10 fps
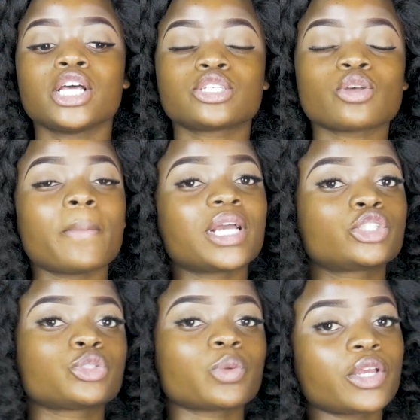So make
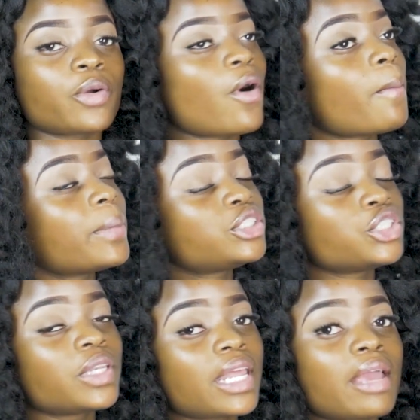sure you comment
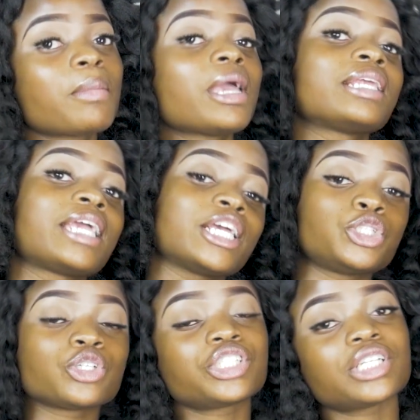your name and
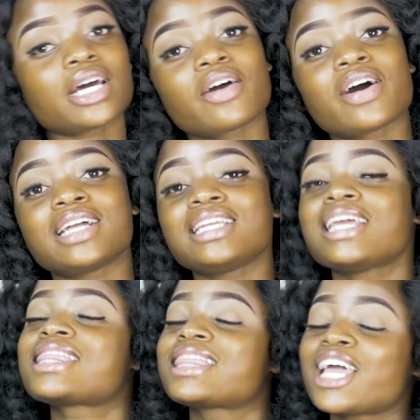get your shout out,
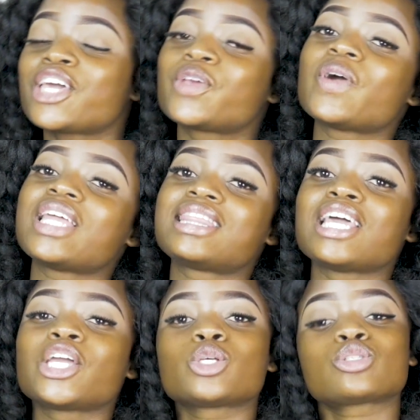honey. Thank you and
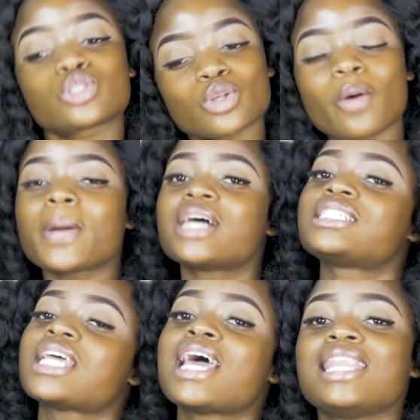thank you so much.
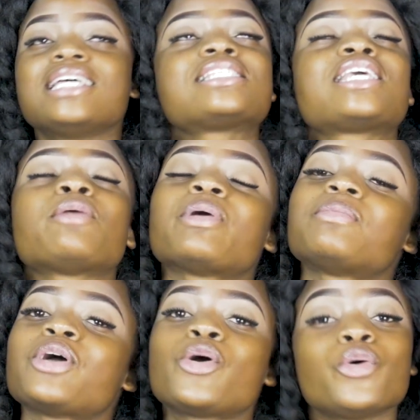Let's keep
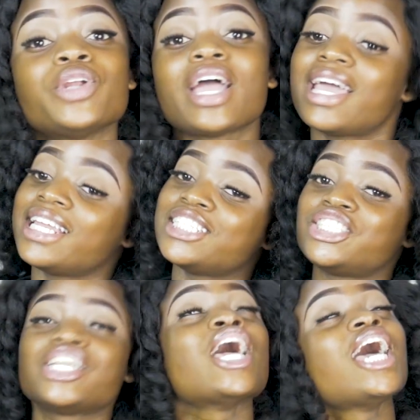up the good
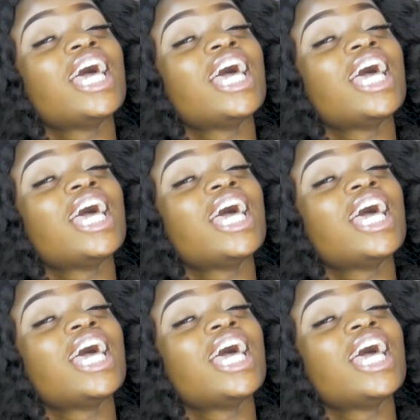energy.